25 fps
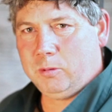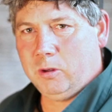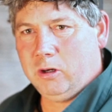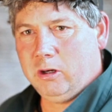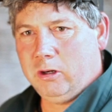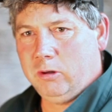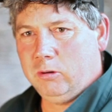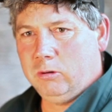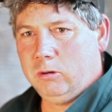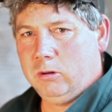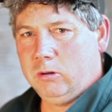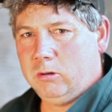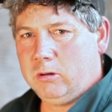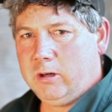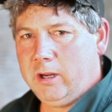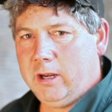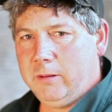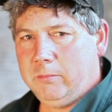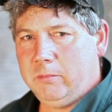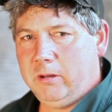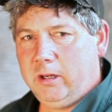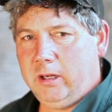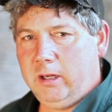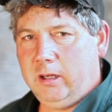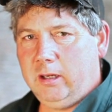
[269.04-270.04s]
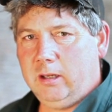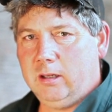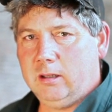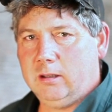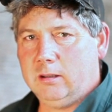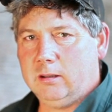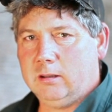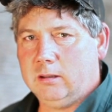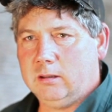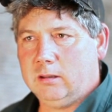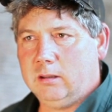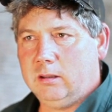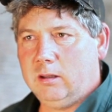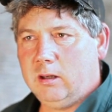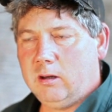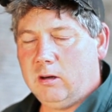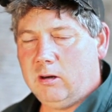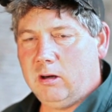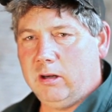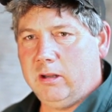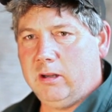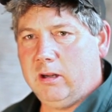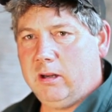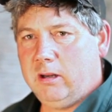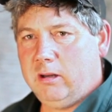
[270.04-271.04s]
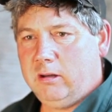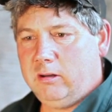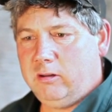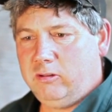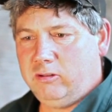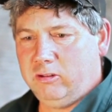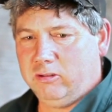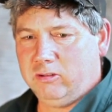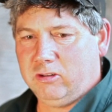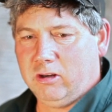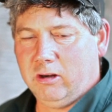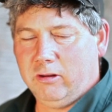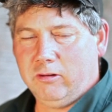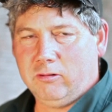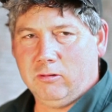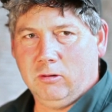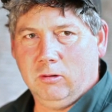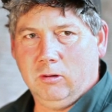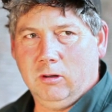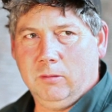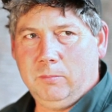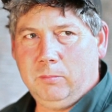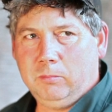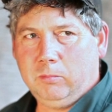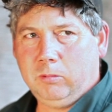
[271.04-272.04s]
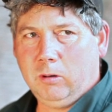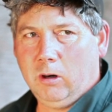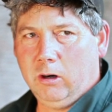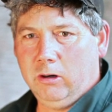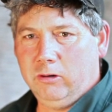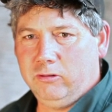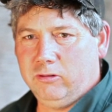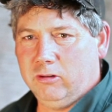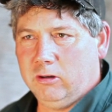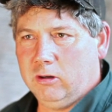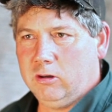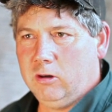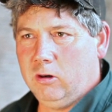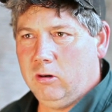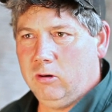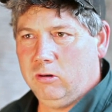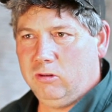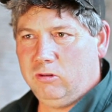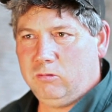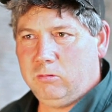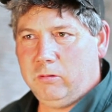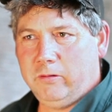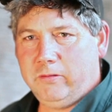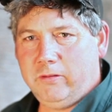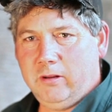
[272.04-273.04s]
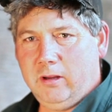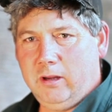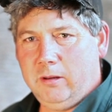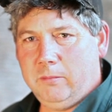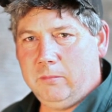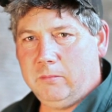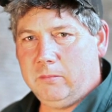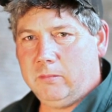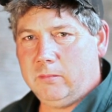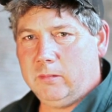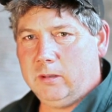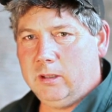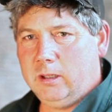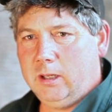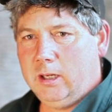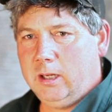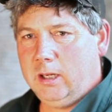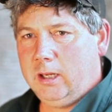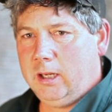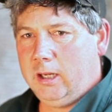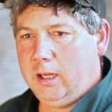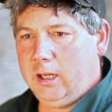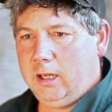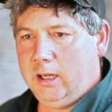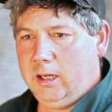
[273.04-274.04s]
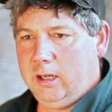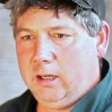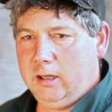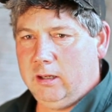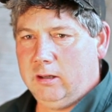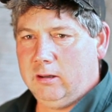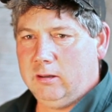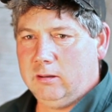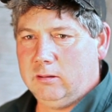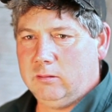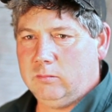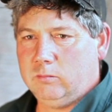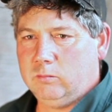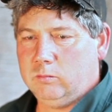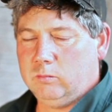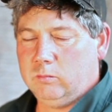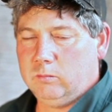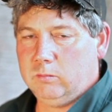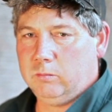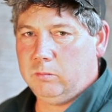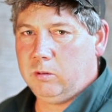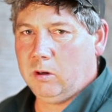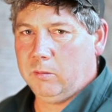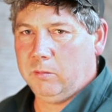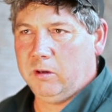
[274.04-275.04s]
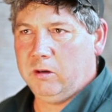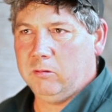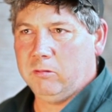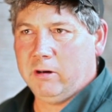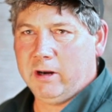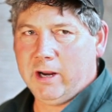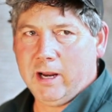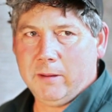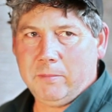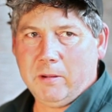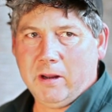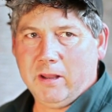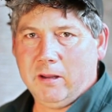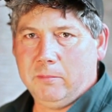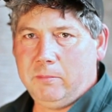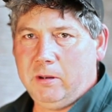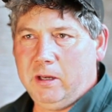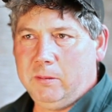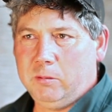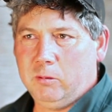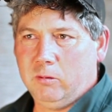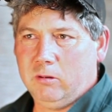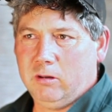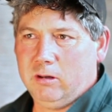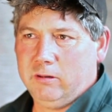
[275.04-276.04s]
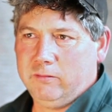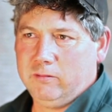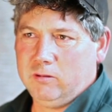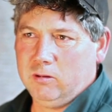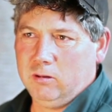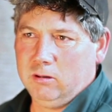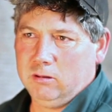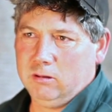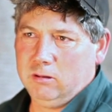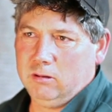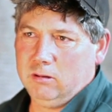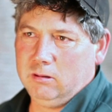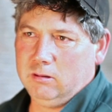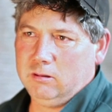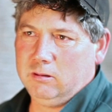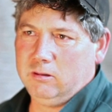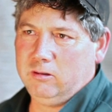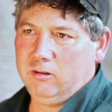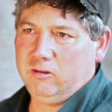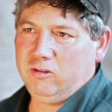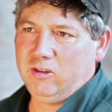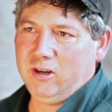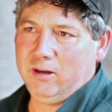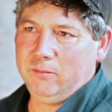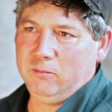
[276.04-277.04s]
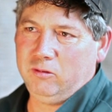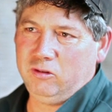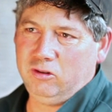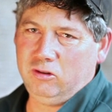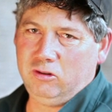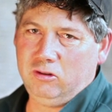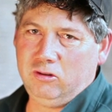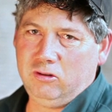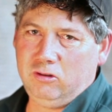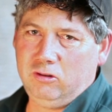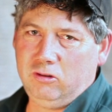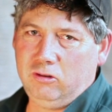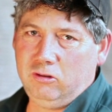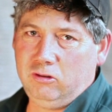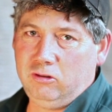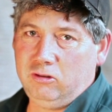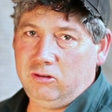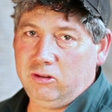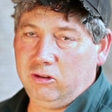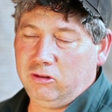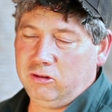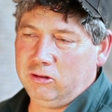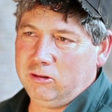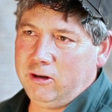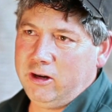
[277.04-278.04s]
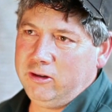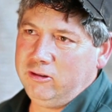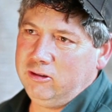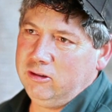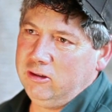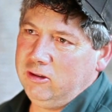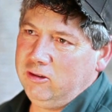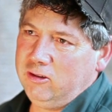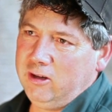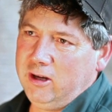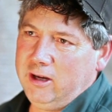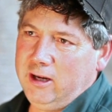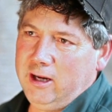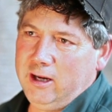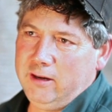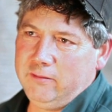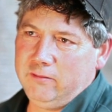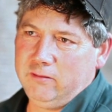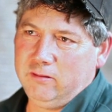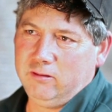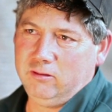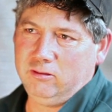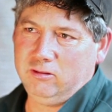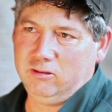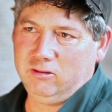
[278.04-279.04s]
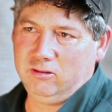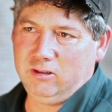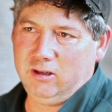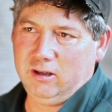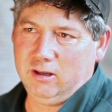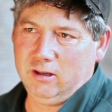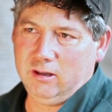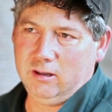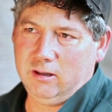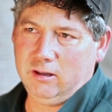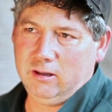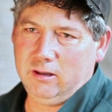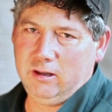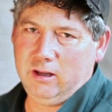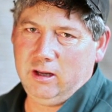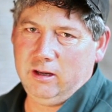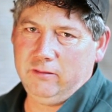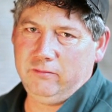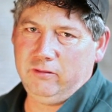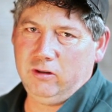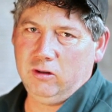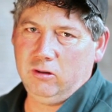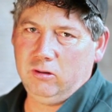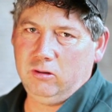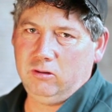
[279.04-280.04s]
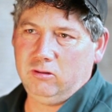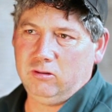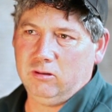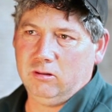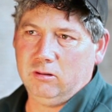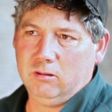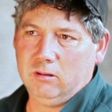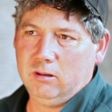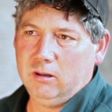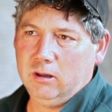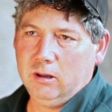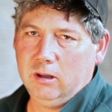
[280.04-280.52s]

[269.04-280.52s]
by an oil company, oh no, just go through the pros and cons with them and probably ring up other people that have got same situation as they have and just get their views. And